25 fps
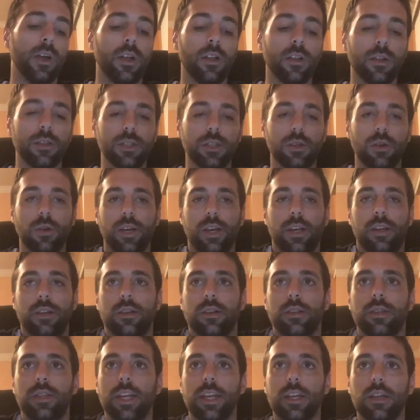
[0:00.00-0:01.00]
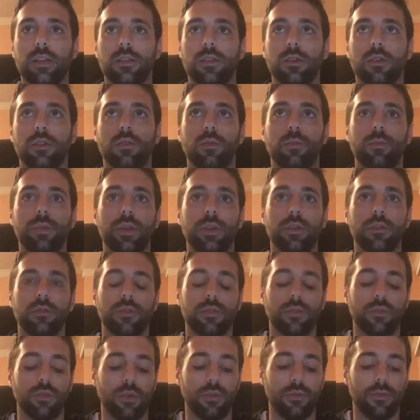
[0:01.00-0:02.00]
let's go ahead and take a little bit of a
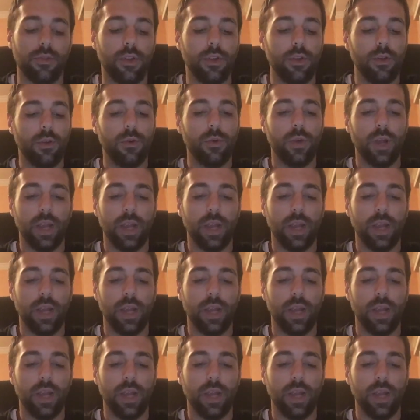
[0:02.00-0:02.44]
review